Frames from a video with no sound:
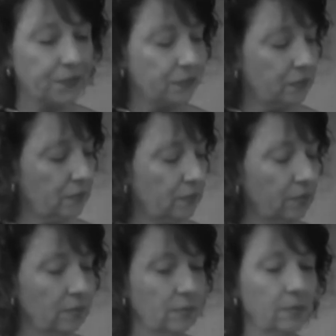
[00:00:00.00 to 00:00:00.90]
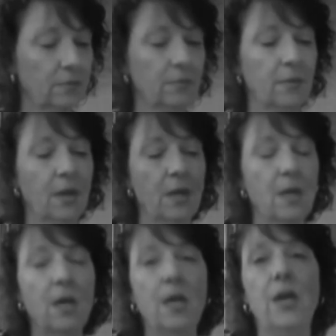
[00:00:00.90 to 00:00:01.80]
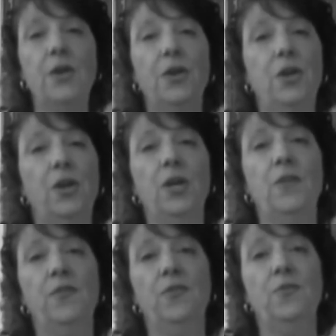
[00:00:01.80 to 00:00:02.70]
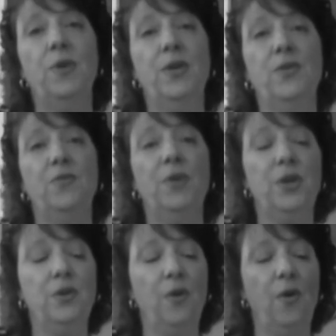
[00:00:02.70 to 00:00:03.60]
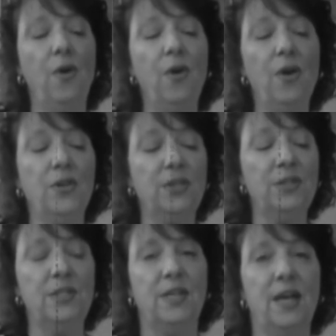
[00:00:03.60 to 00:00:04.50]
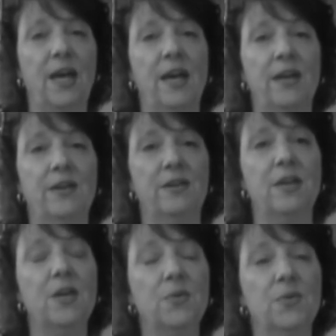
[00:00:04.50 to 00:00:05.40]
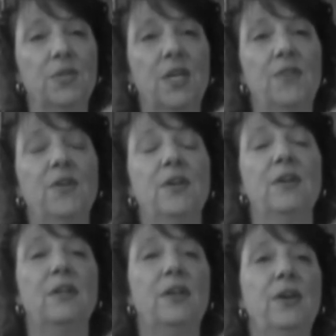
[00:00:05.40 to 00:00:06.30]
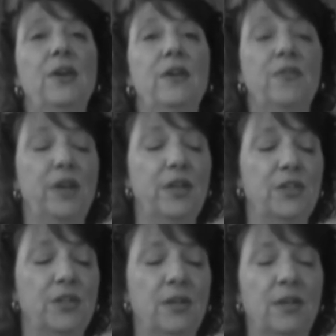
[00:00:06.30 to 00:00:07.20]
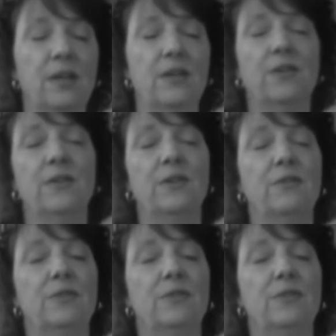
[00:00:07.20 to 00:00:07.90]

hope. And even when we're old and tired, we'll never leave each other.